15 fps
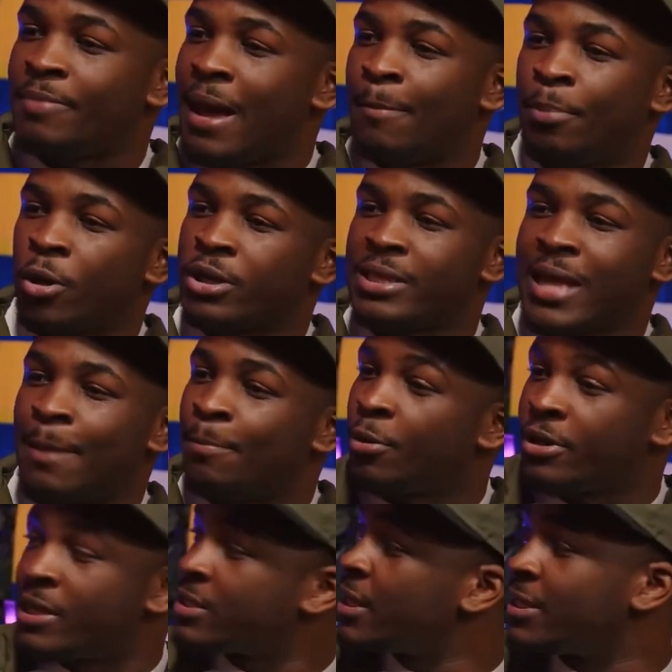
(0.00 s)
that body.
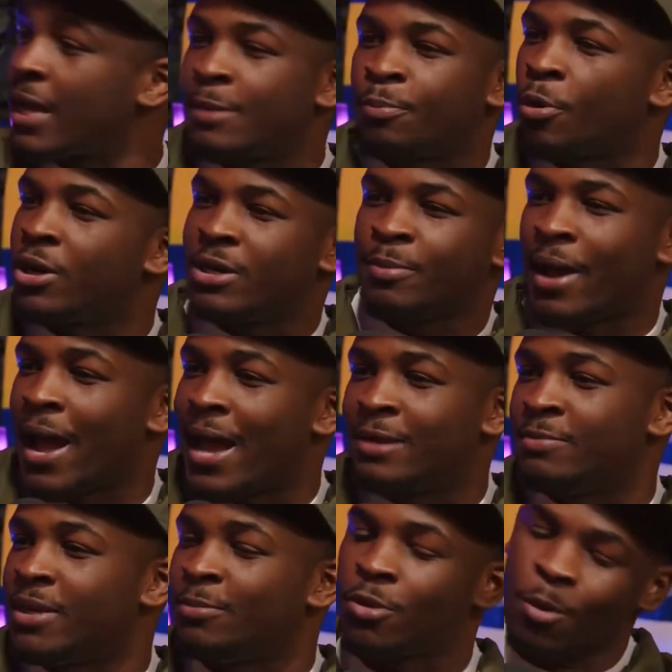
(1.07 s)
There's a dead body
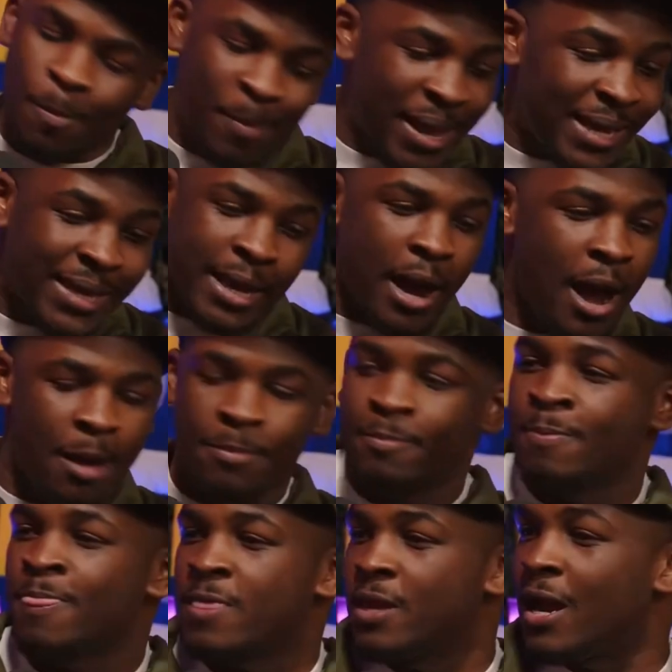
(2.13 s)
behind me, bro. Pick it up.
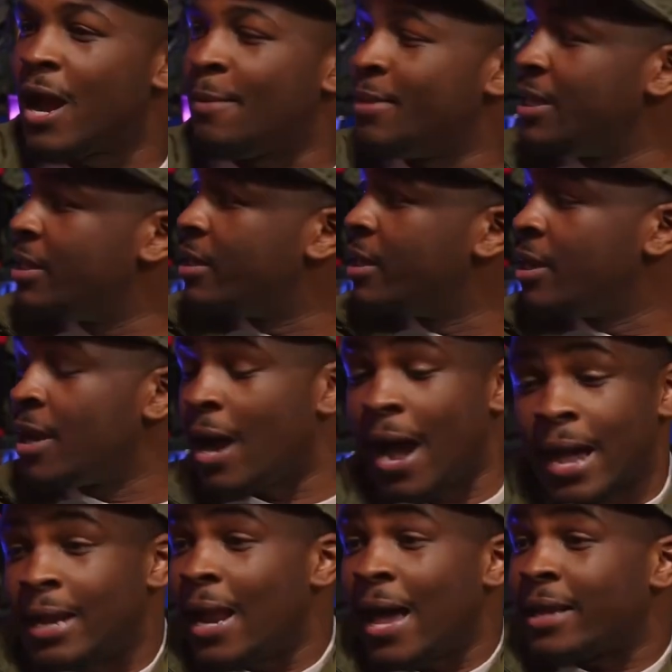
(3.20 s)
You know what I mean?
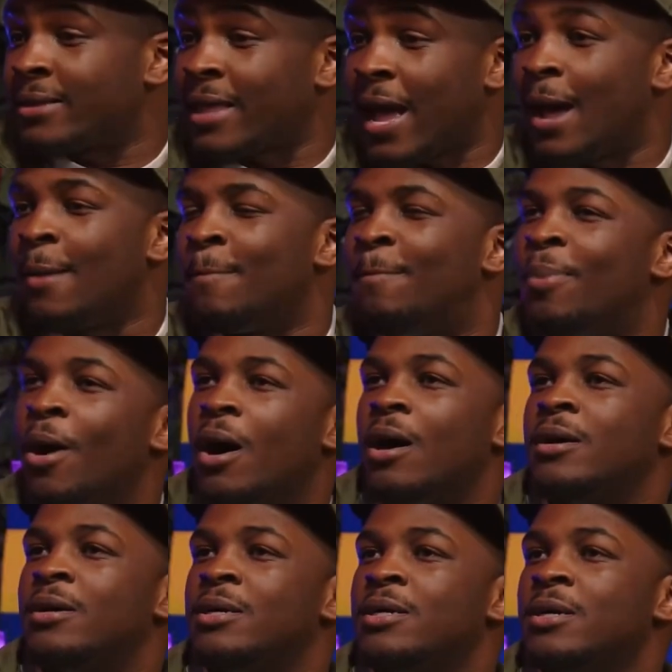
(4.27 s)
I like that.
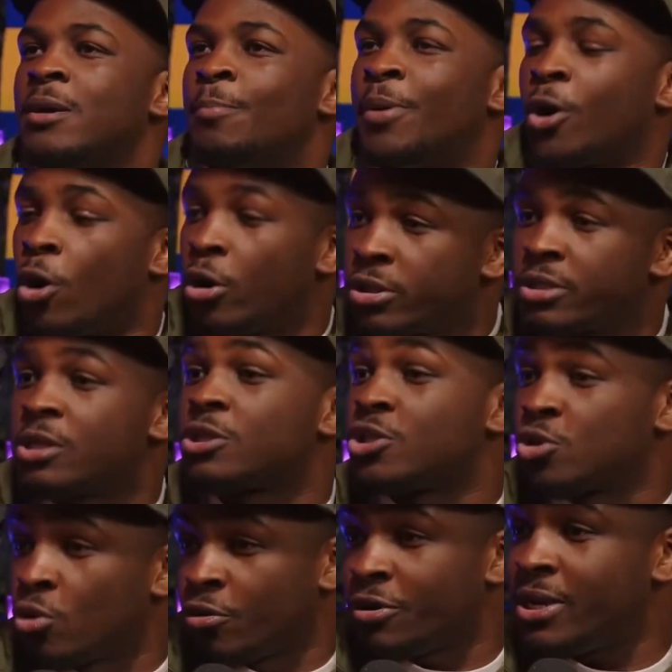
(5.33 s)
But because of the
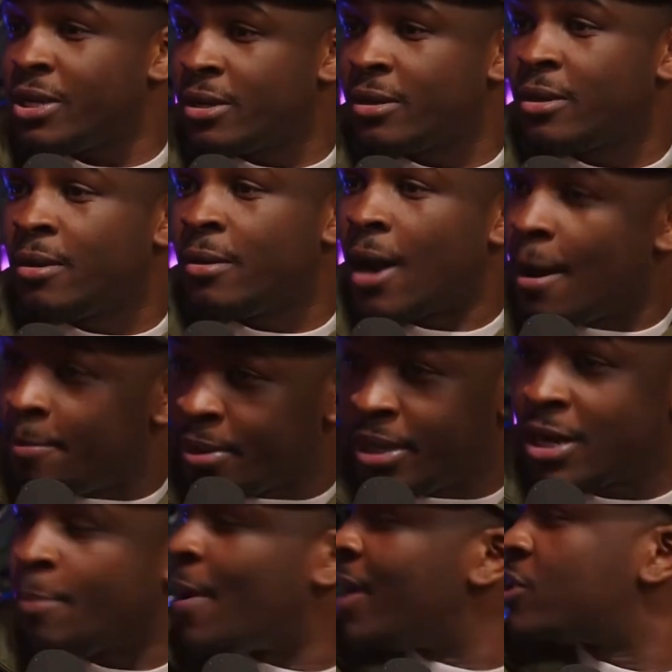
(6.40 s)
story, I'm
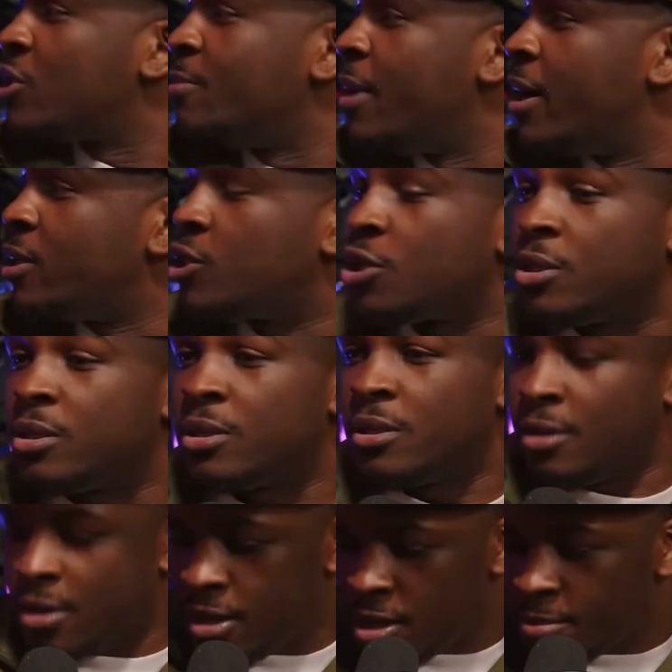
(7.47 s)
being a passion merchant.
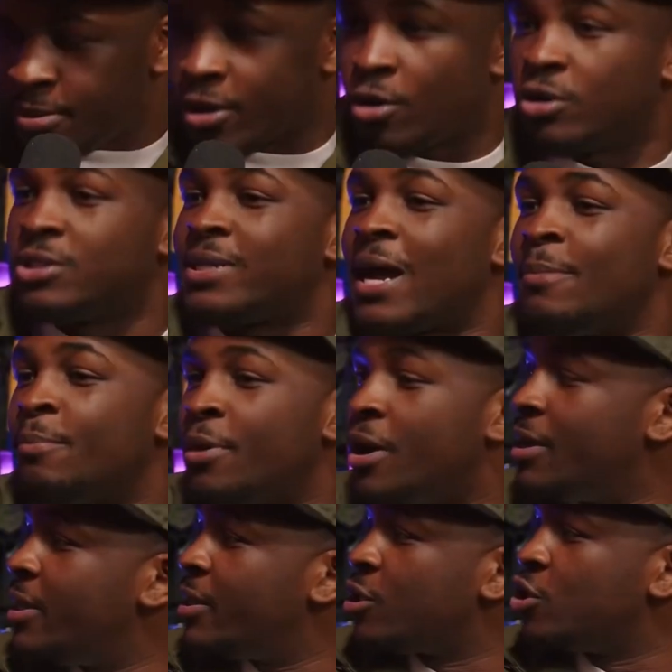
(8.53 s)
Because Dan
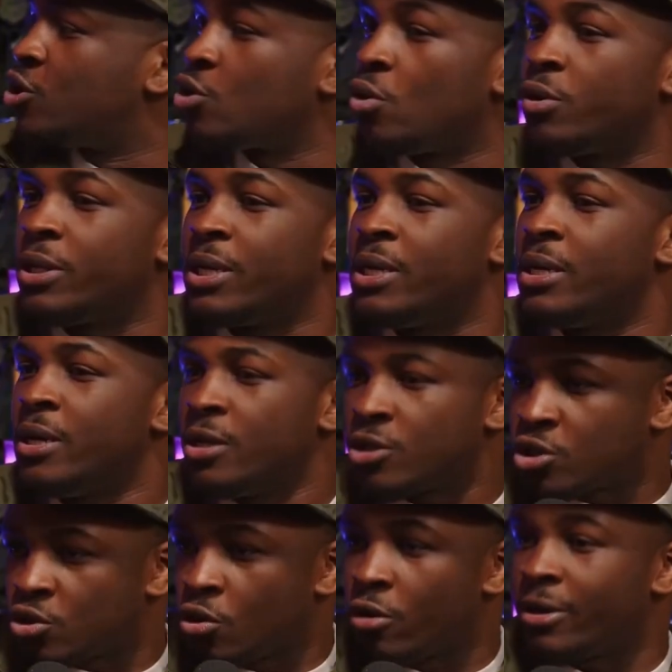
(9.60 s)
Burn is a Geordie,
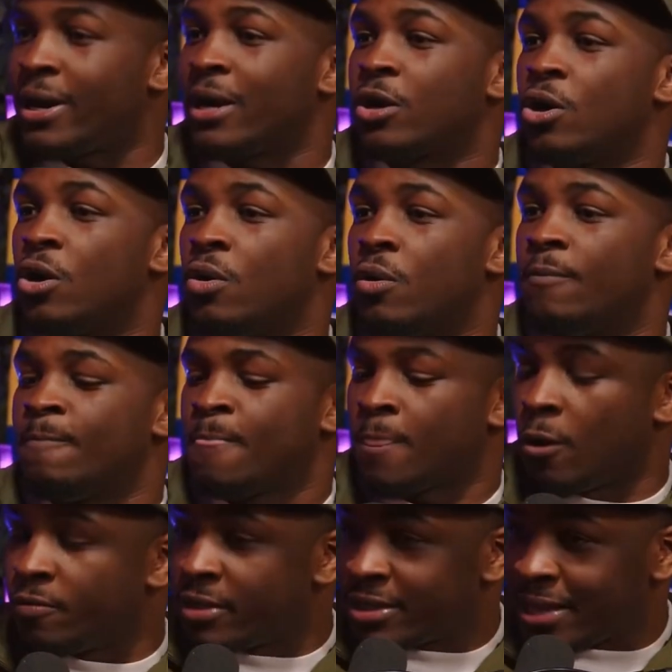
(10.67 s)
scoring that goal
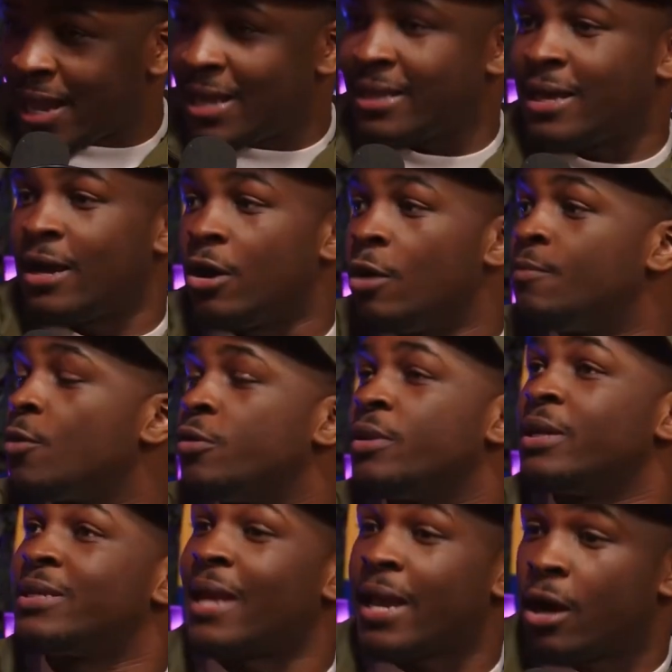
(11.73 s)
on the day on
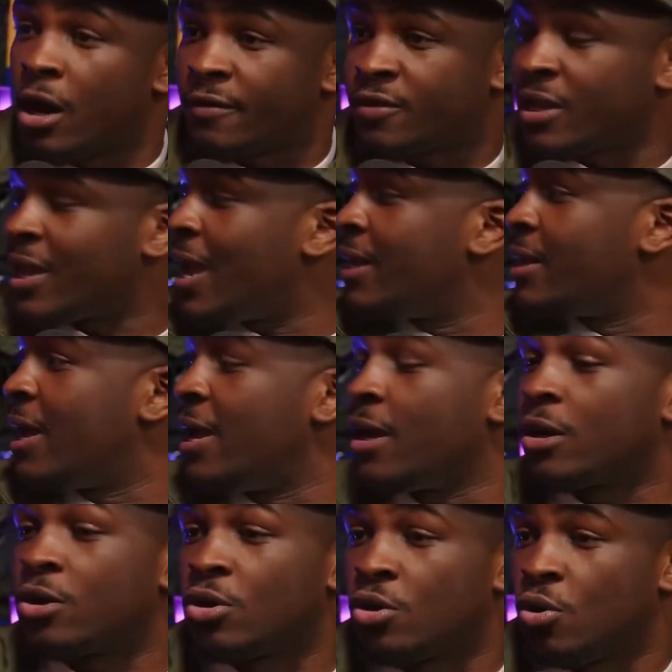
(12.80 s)
the day after getting the
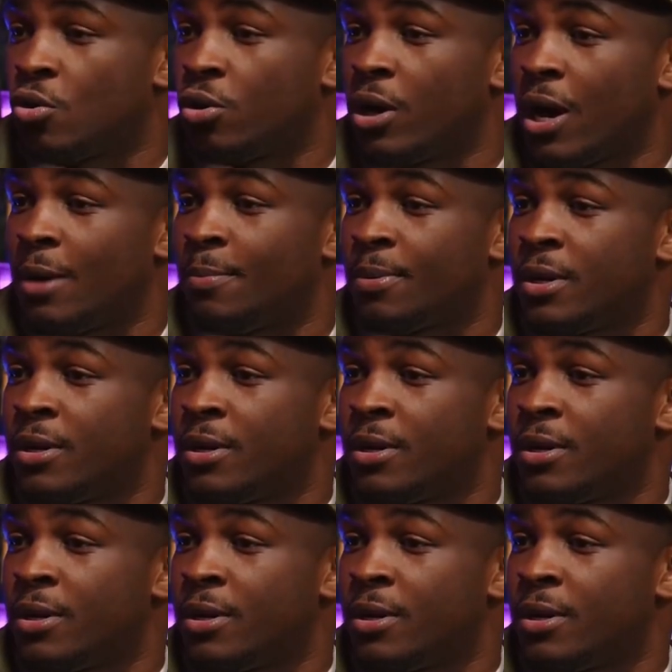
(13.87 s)
England call up